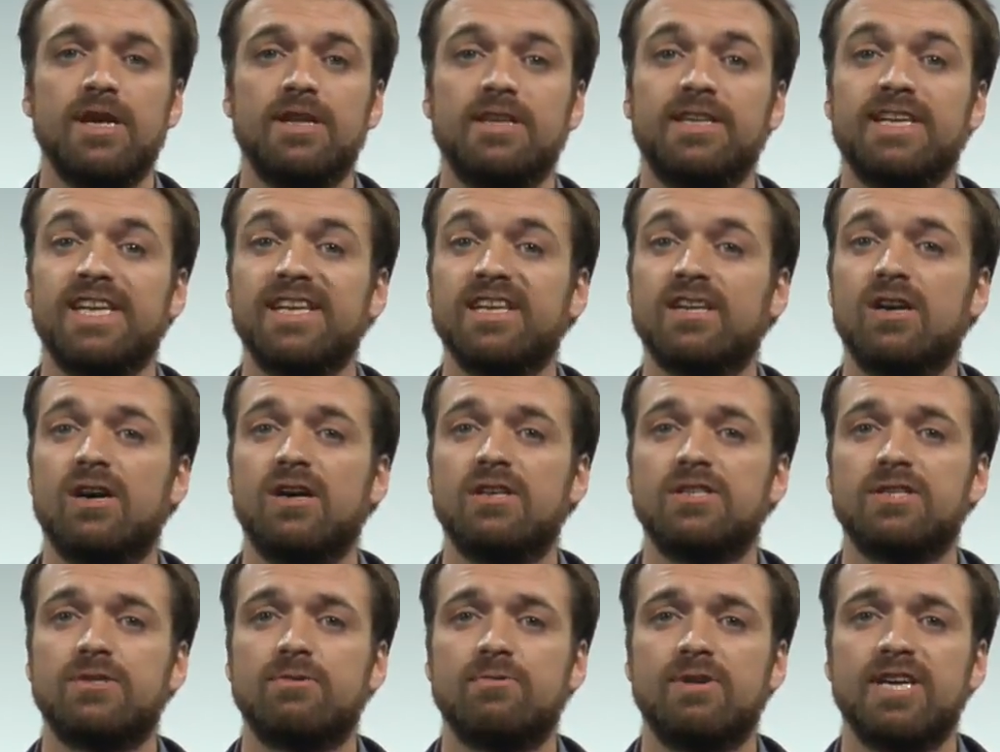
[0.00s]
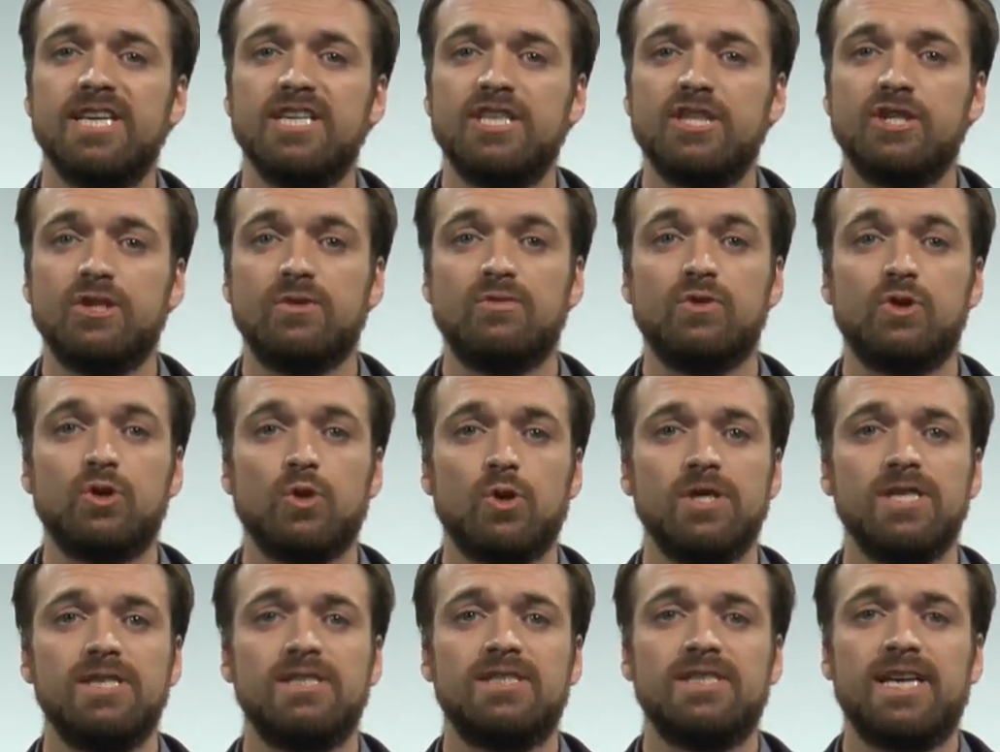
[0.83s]
the incarceration of
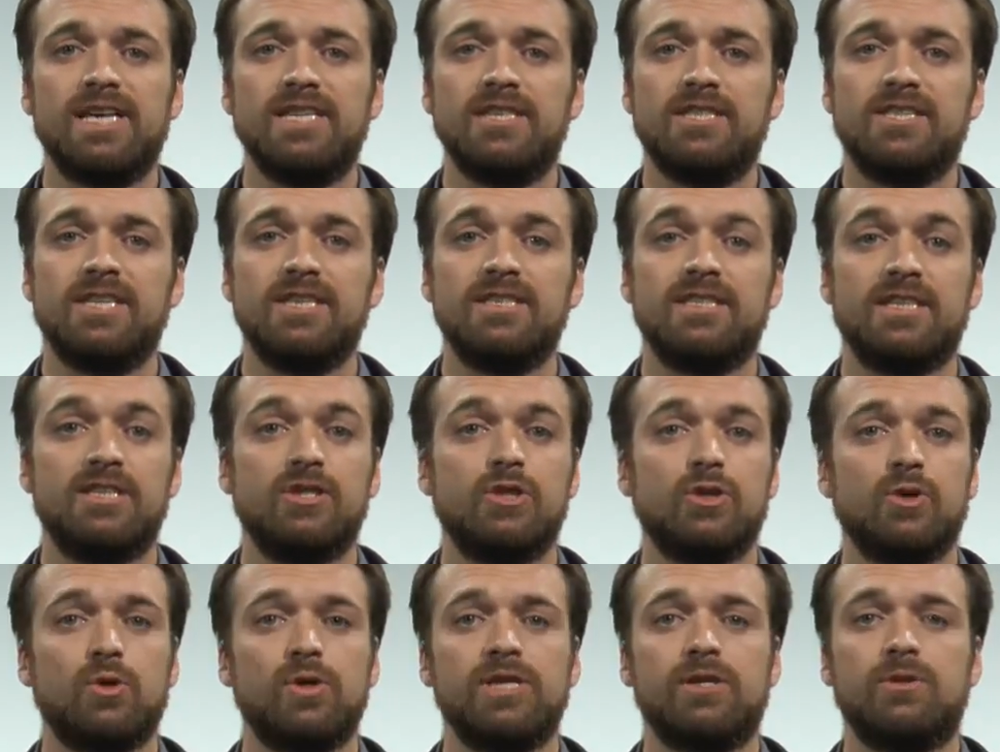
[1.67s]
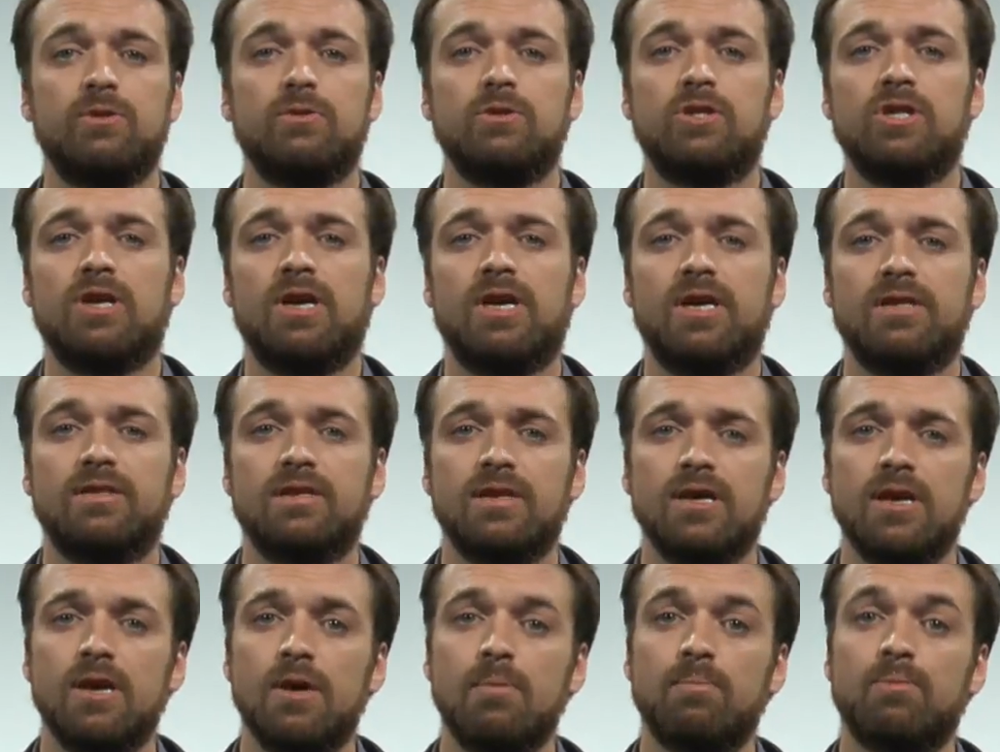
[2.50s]
Jordi Sánchez and Jordi Cuixart,
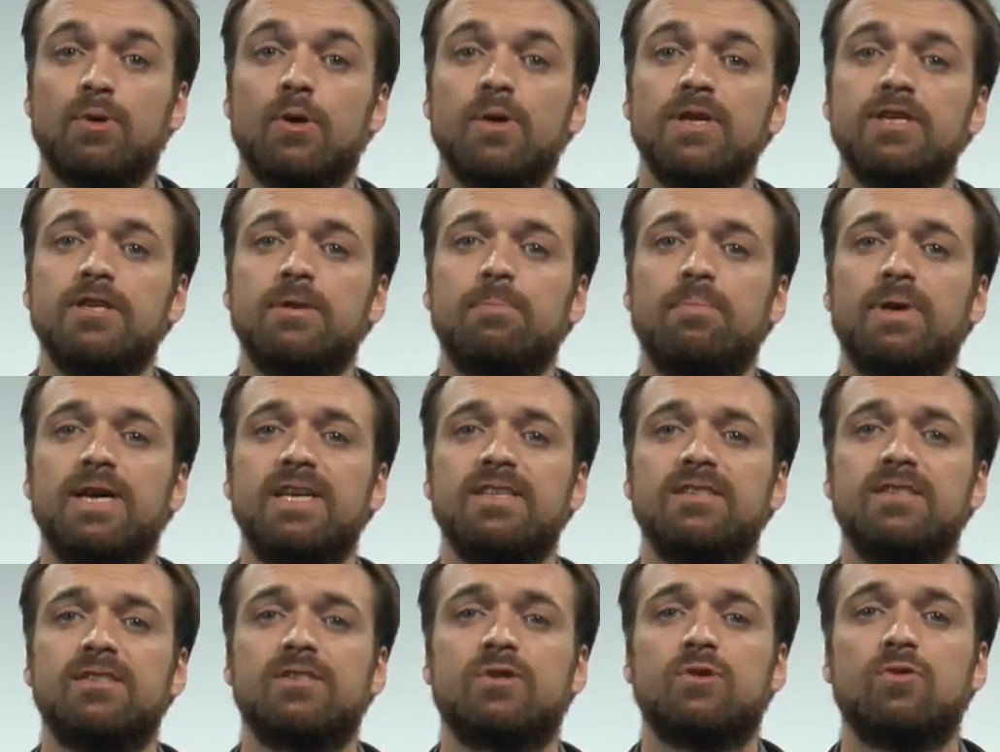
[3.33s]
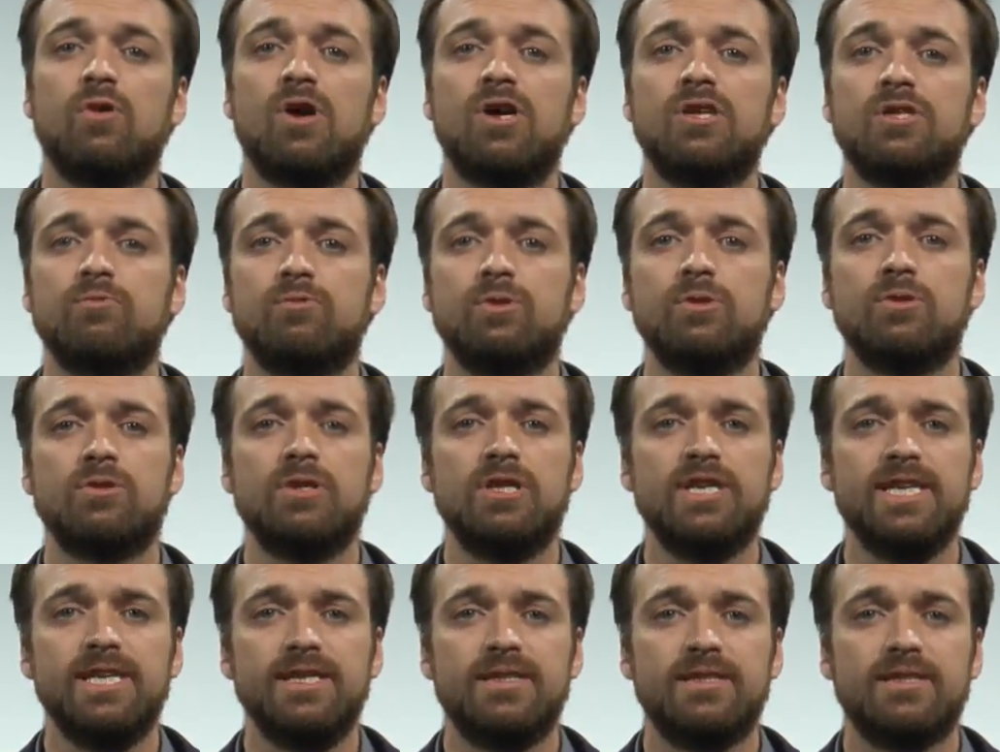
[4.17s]
pro-independence grassroots
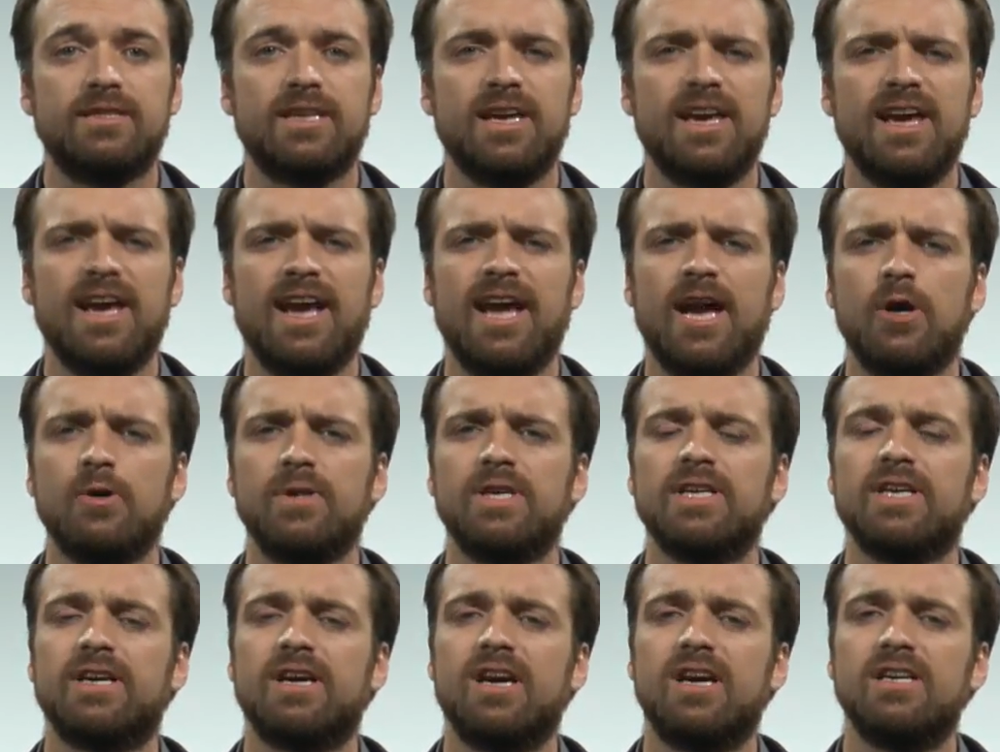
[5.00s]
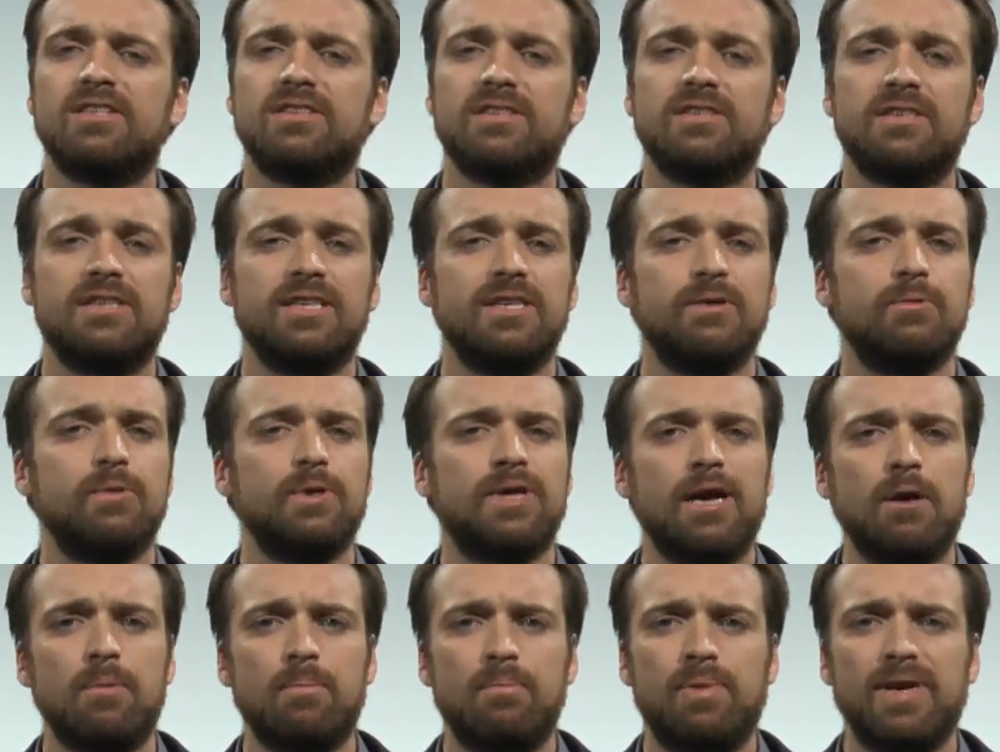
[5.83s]
leaders held in custody
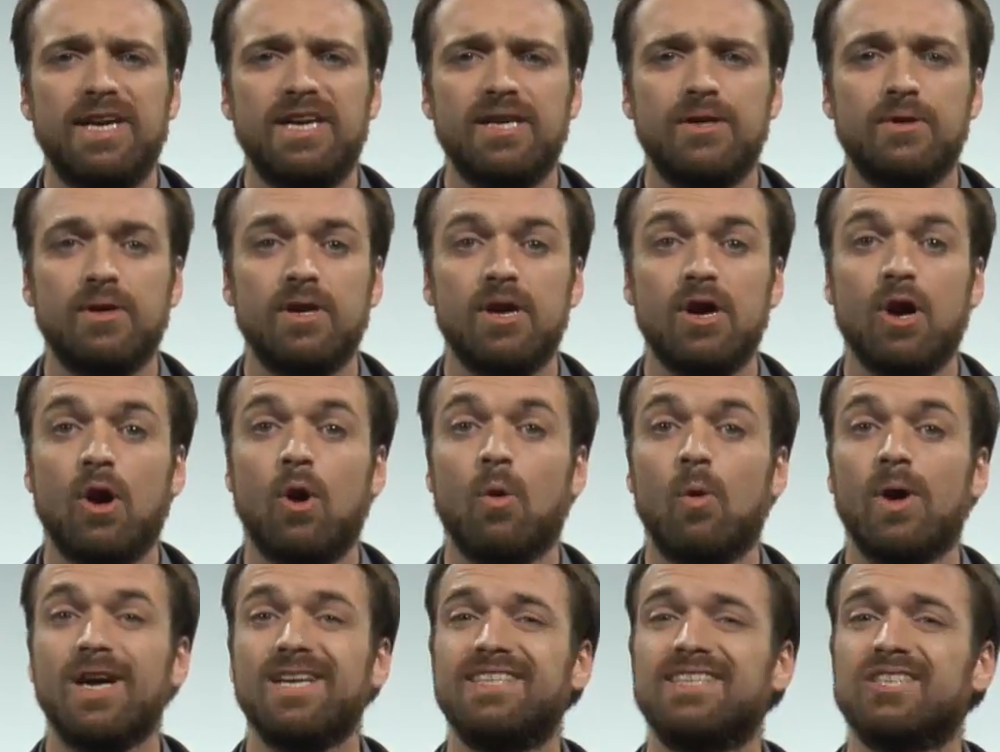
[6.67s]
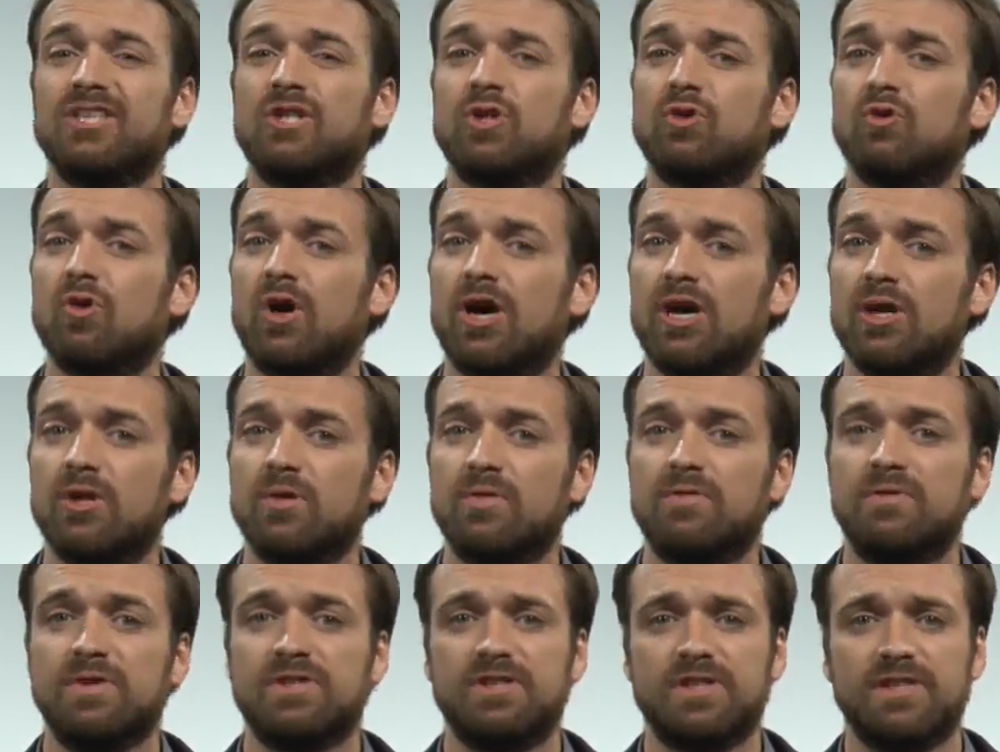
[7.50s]
without bail awaiting trial
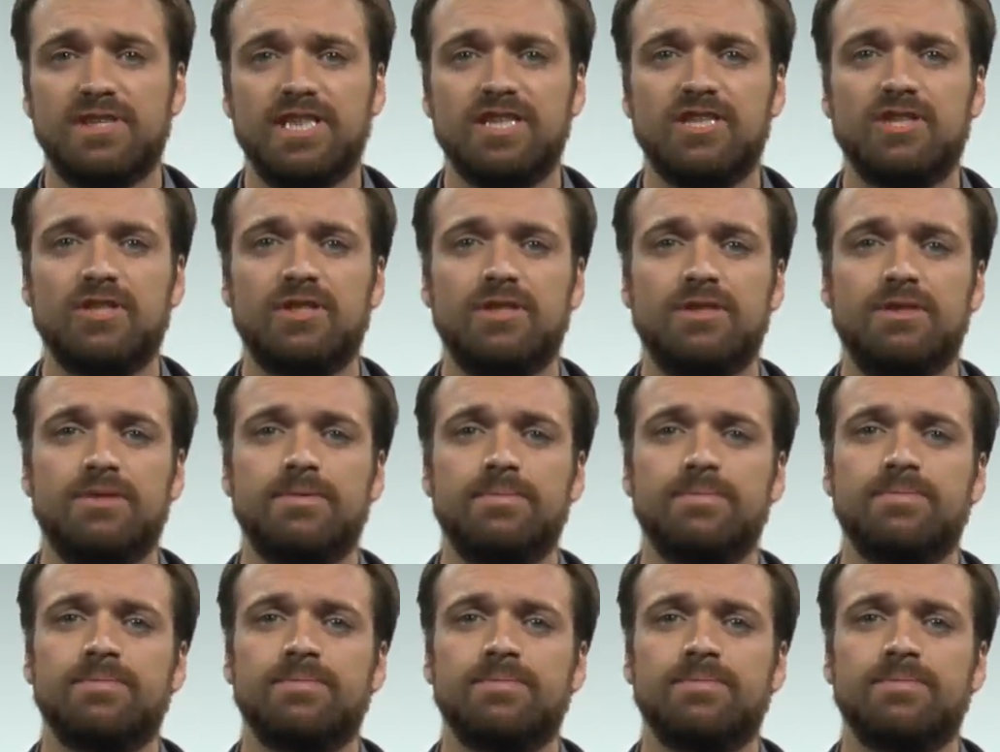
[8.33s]
for sedition.